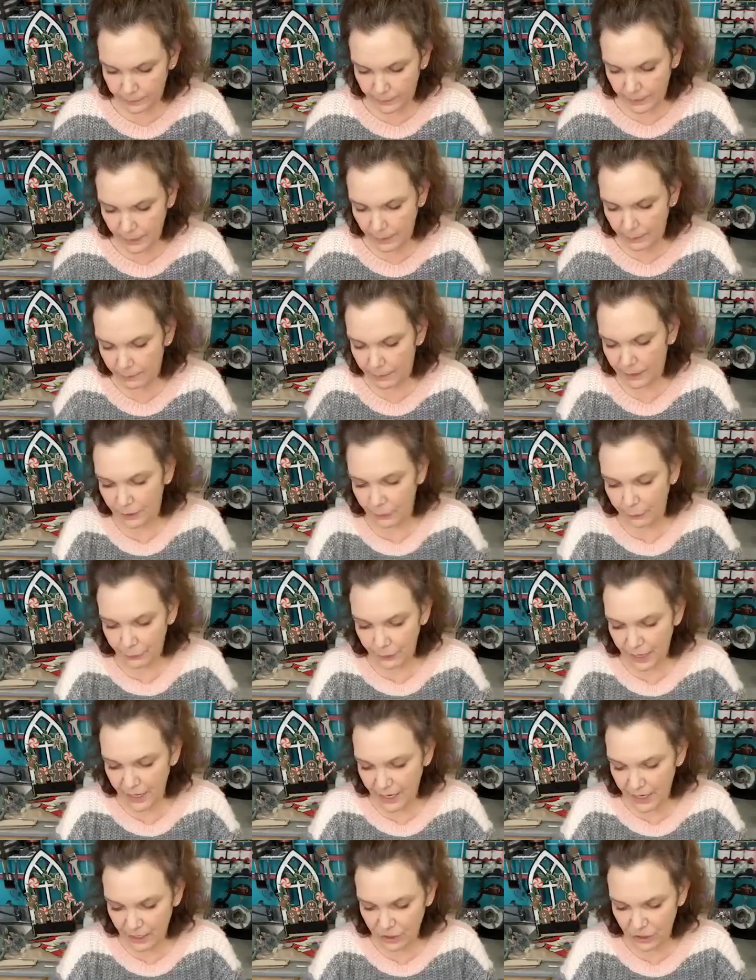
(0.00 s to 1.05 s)
But the
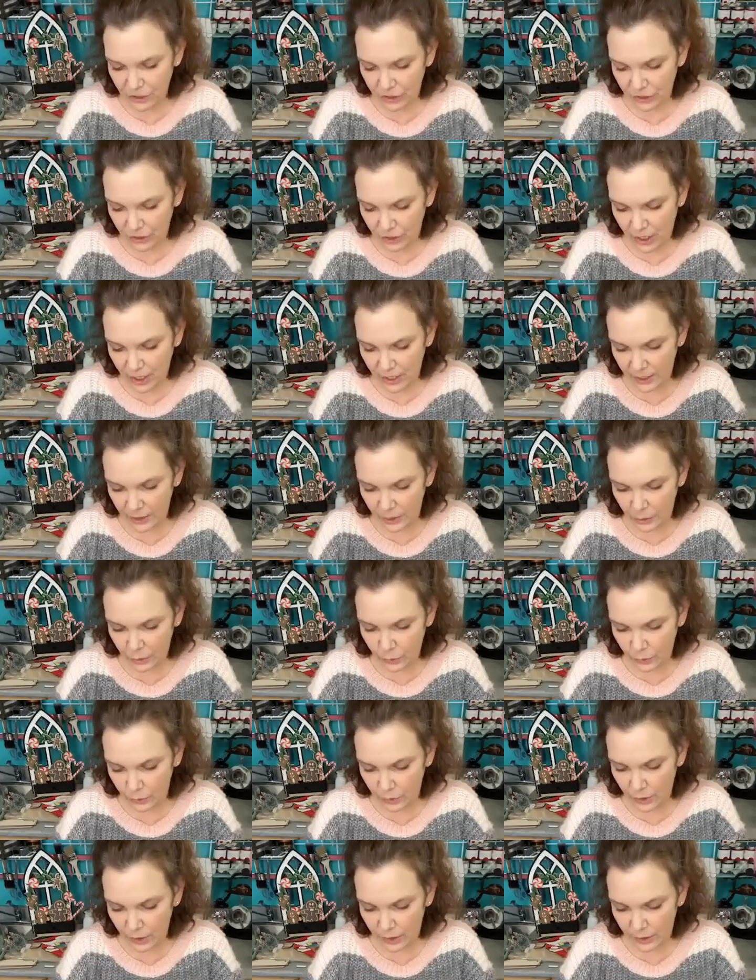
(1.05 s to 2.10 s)
frayed edges are kind of
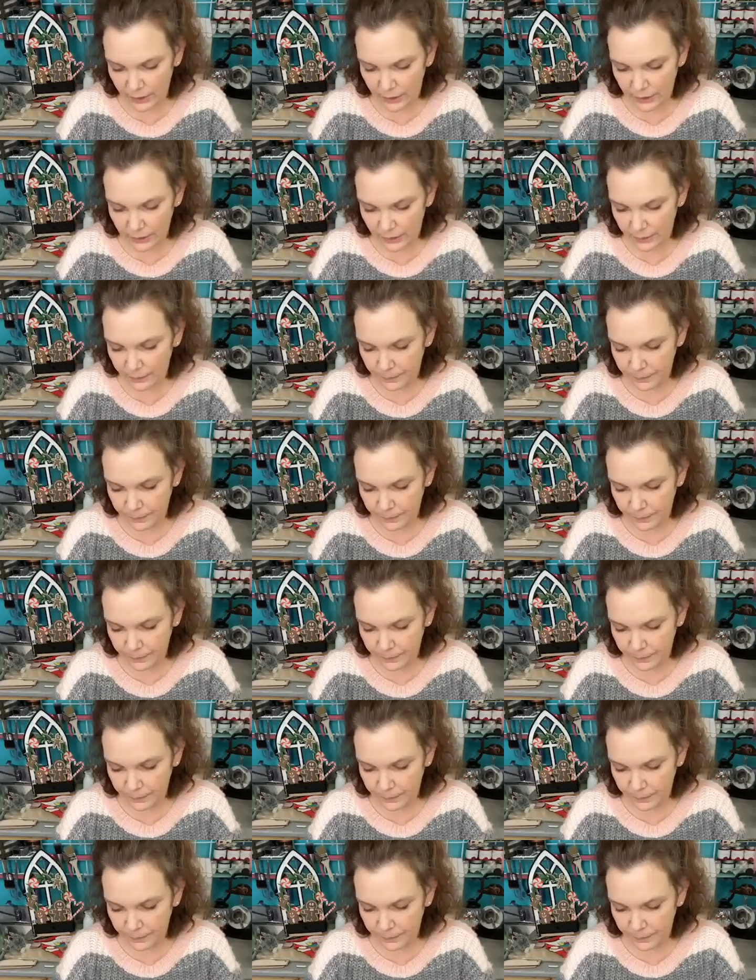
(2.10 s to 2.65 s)
cool on it.